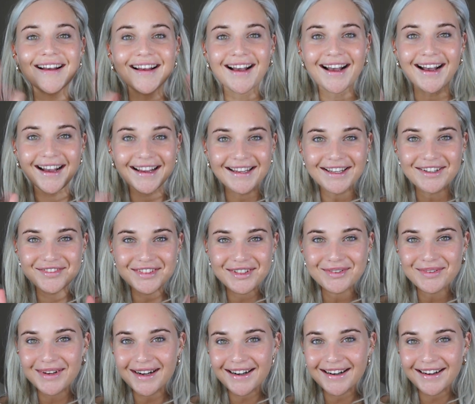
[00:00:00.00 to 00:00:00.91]
Hi
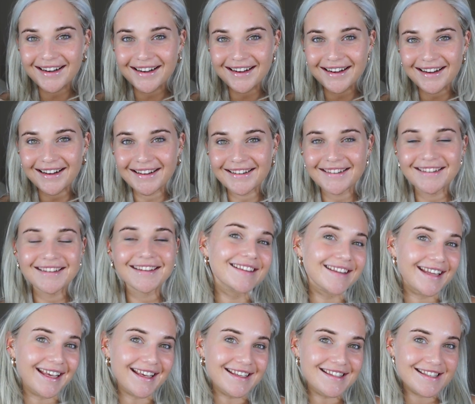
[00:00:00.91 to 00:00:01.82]
everyone!
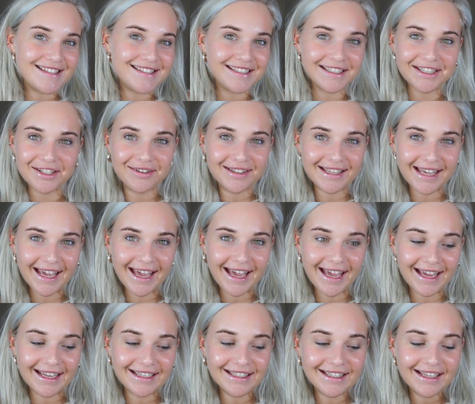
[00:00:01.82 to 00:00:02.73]
Nice to see you
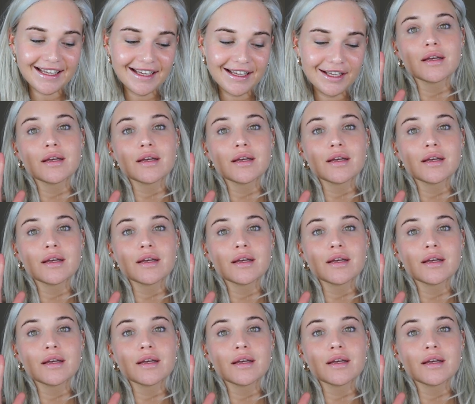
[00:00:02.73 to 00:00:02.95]
again.